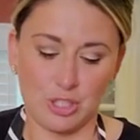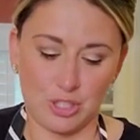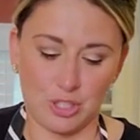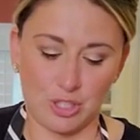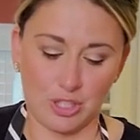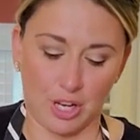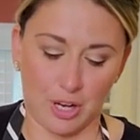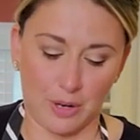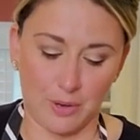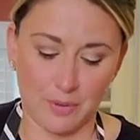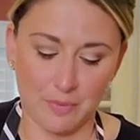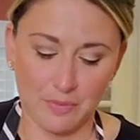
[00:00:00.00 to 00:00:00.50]

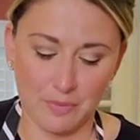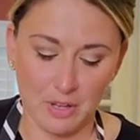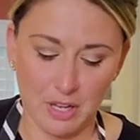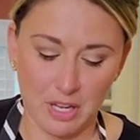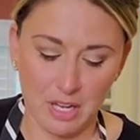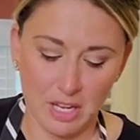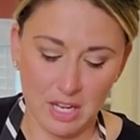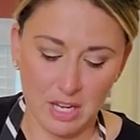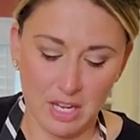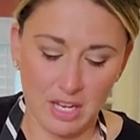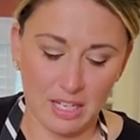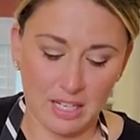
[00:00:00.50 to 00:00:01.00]
So,
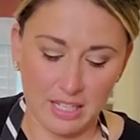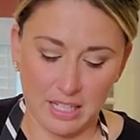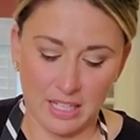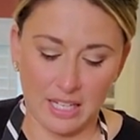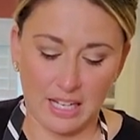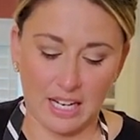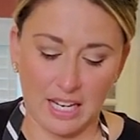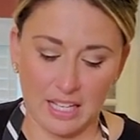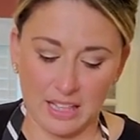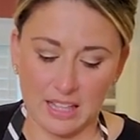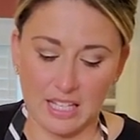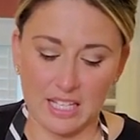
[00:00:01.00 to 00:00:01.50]

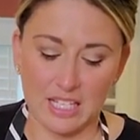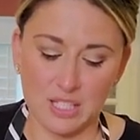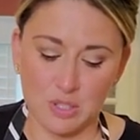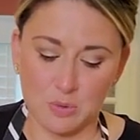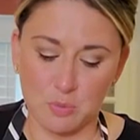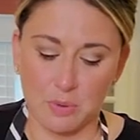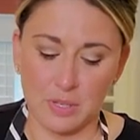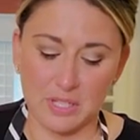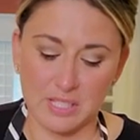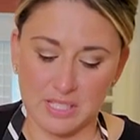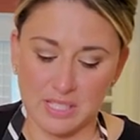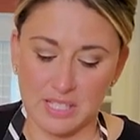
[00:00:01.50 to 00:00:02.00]
gonna get this
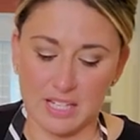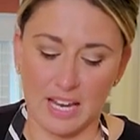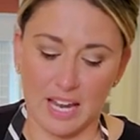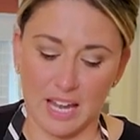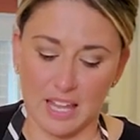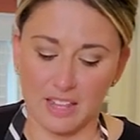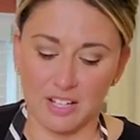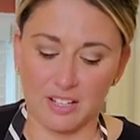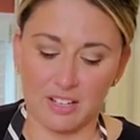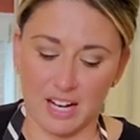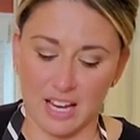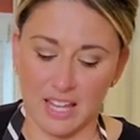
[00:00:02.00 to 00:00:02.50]
whisked
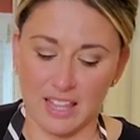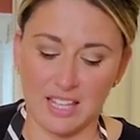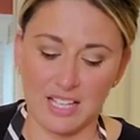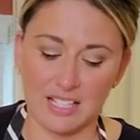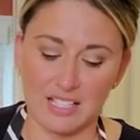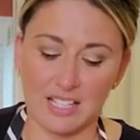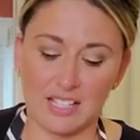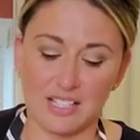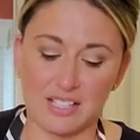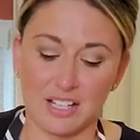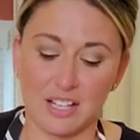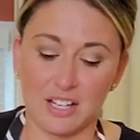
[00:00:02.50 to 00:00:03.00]
together, and
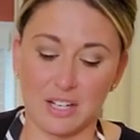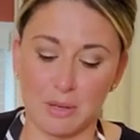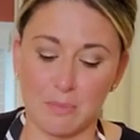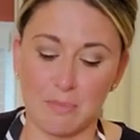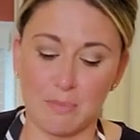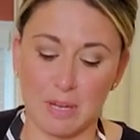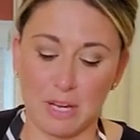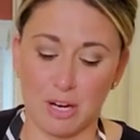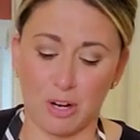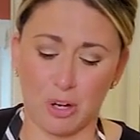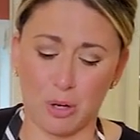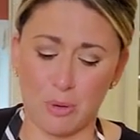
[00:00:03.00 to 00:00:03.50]
this is gonna
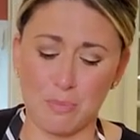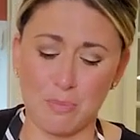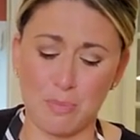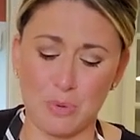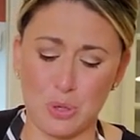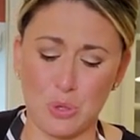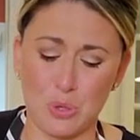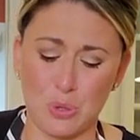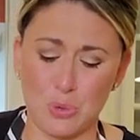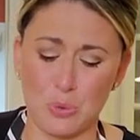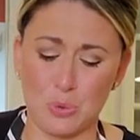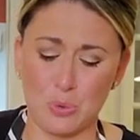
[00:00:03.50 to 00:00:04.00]
be our
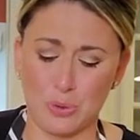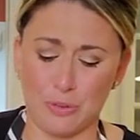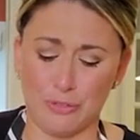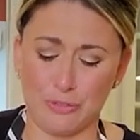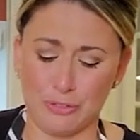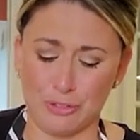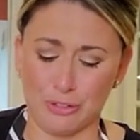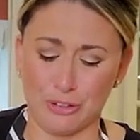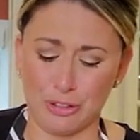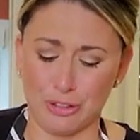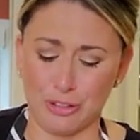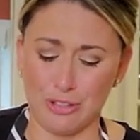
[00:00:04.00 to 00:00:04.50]

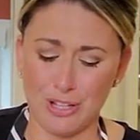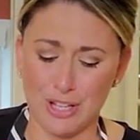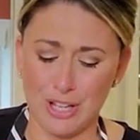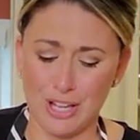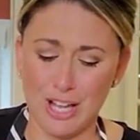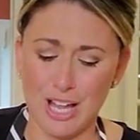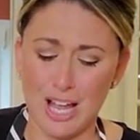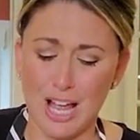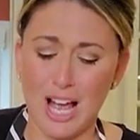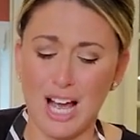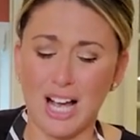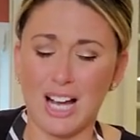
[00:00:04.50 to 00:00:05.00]
beautiful
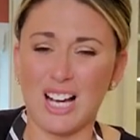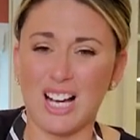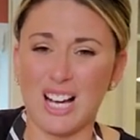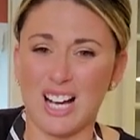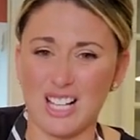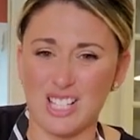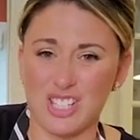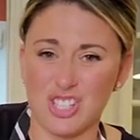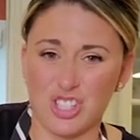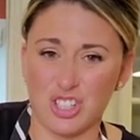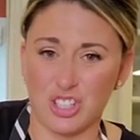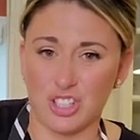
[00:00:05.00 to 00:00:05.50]

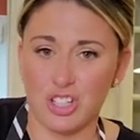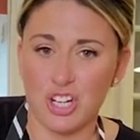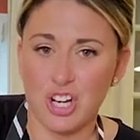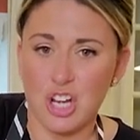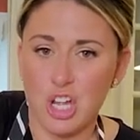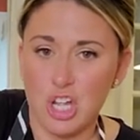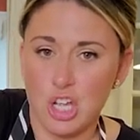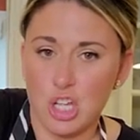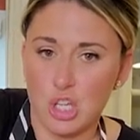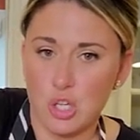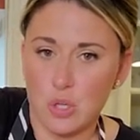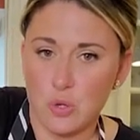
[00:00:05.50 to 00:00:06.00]
custard.
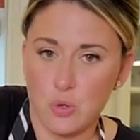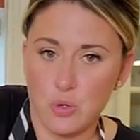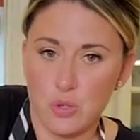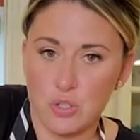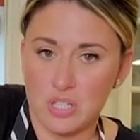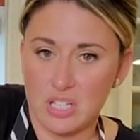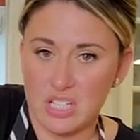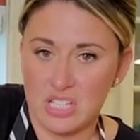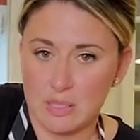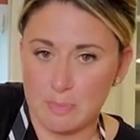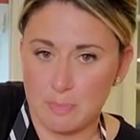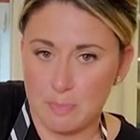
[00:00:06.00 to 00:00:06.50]
Use
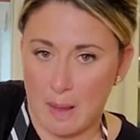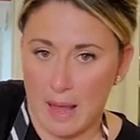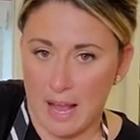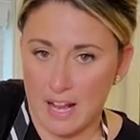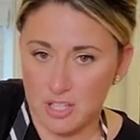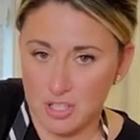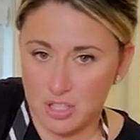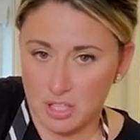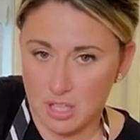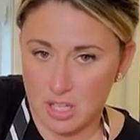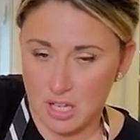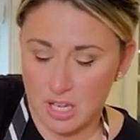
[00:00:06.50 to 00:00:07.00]
the
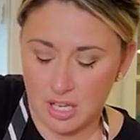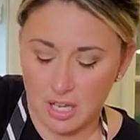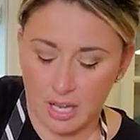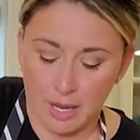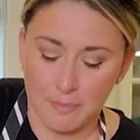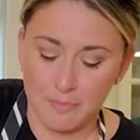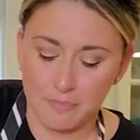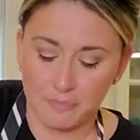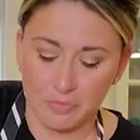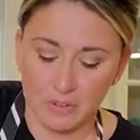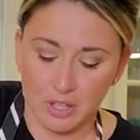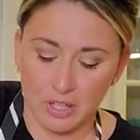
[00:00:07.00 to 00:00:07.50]

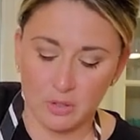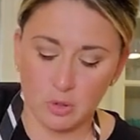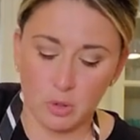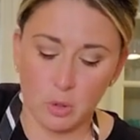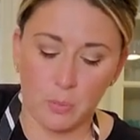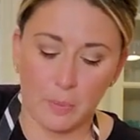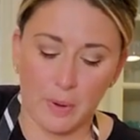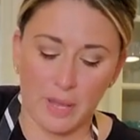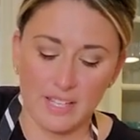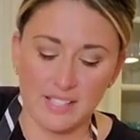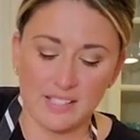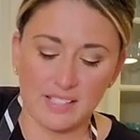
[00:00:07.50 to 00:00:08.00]
spatula, the
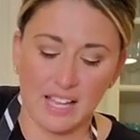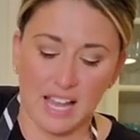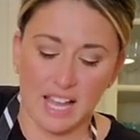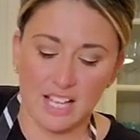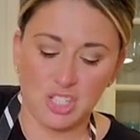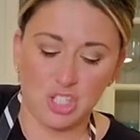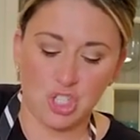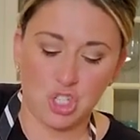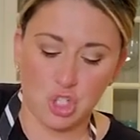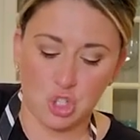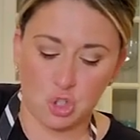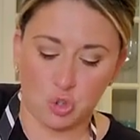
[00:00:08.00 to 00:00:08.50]
whisk,
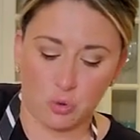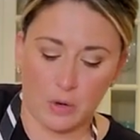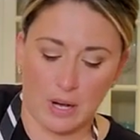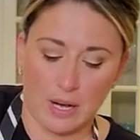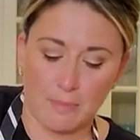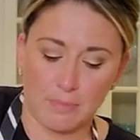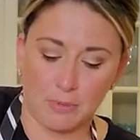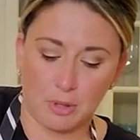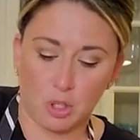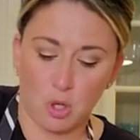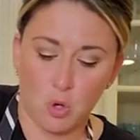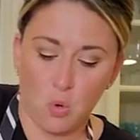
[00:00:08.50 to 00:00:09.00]
and
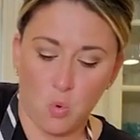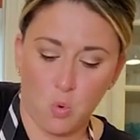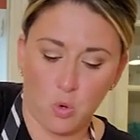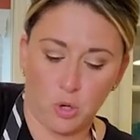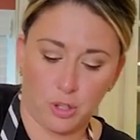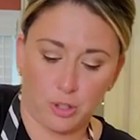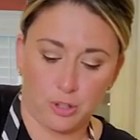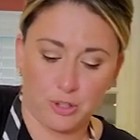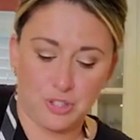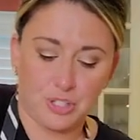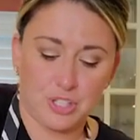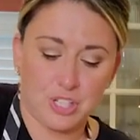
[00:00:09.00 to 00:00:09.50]
scrape the
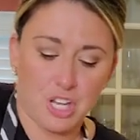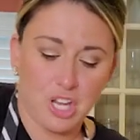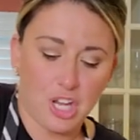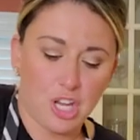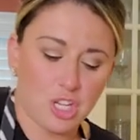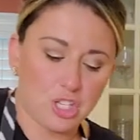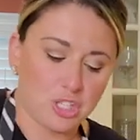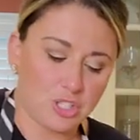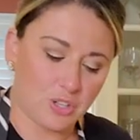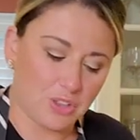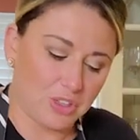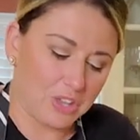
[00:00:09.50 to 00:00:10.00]
corners
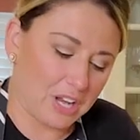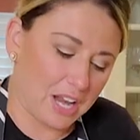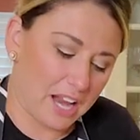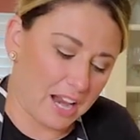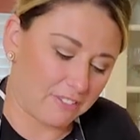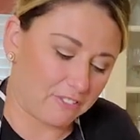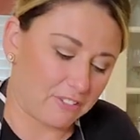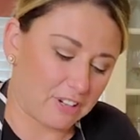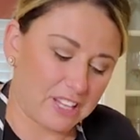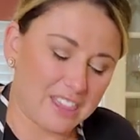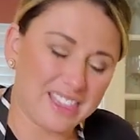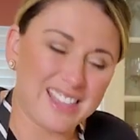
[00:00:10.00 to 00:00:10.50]
so that
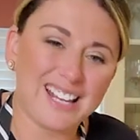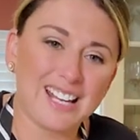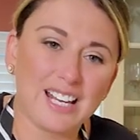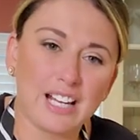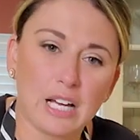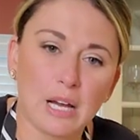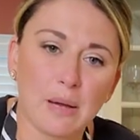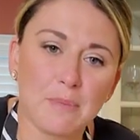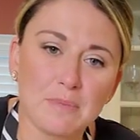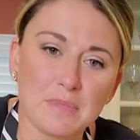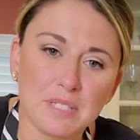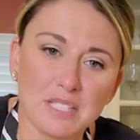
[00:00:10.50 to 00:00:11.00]
everything
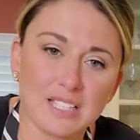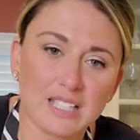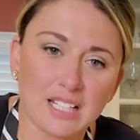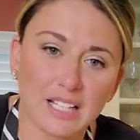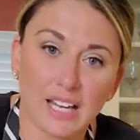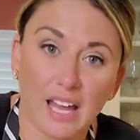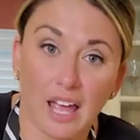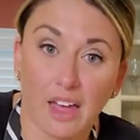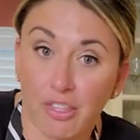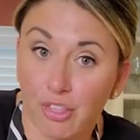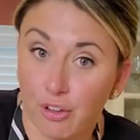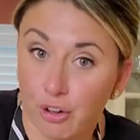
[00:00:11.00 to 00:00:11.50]
comes
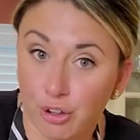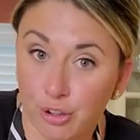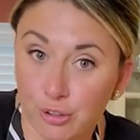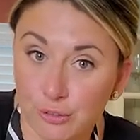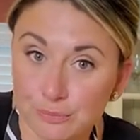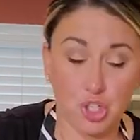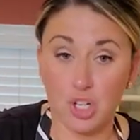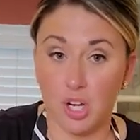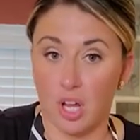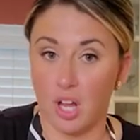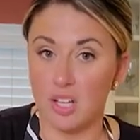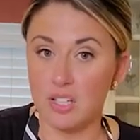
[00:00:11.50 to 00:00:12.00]
together.
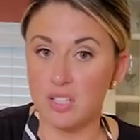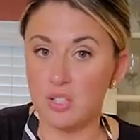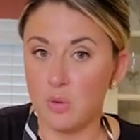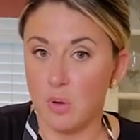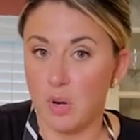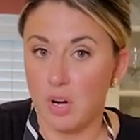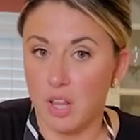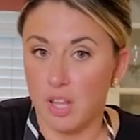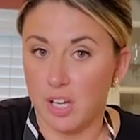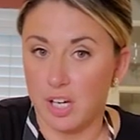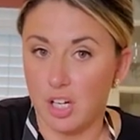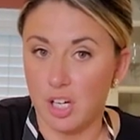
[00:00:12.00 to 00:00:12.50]
Just
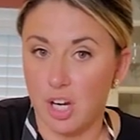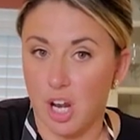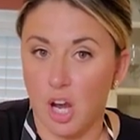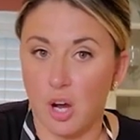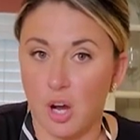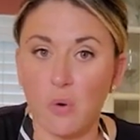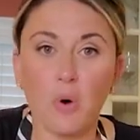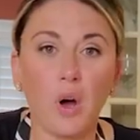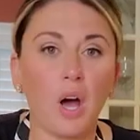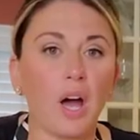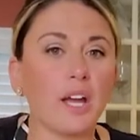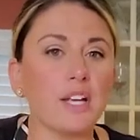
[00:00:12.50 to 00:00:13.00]
want to let you
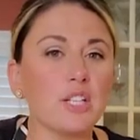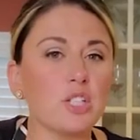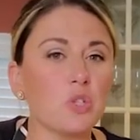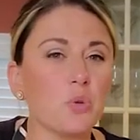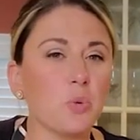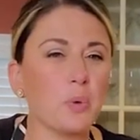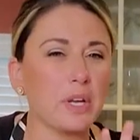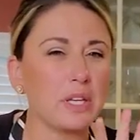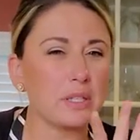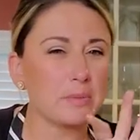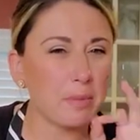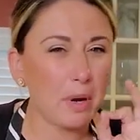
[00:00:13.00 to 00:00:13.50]
know, I
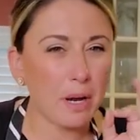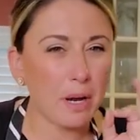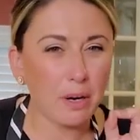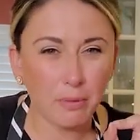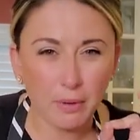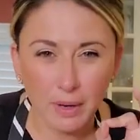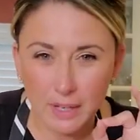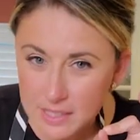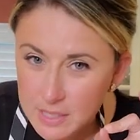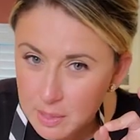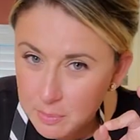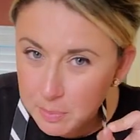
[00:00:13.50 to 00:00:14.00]
tweaked my
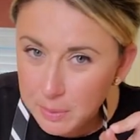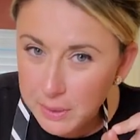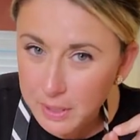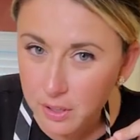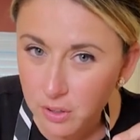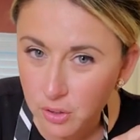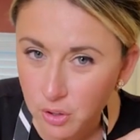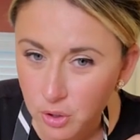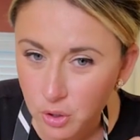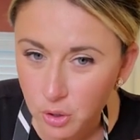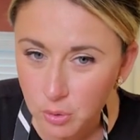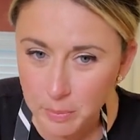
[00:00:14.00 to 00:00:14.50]
recipe a
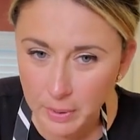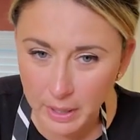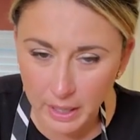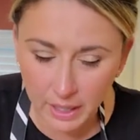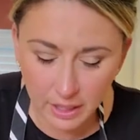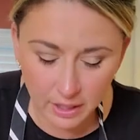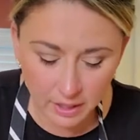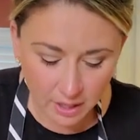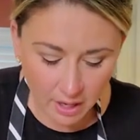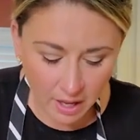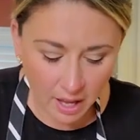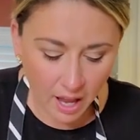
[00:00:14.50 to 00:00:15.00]
little bit.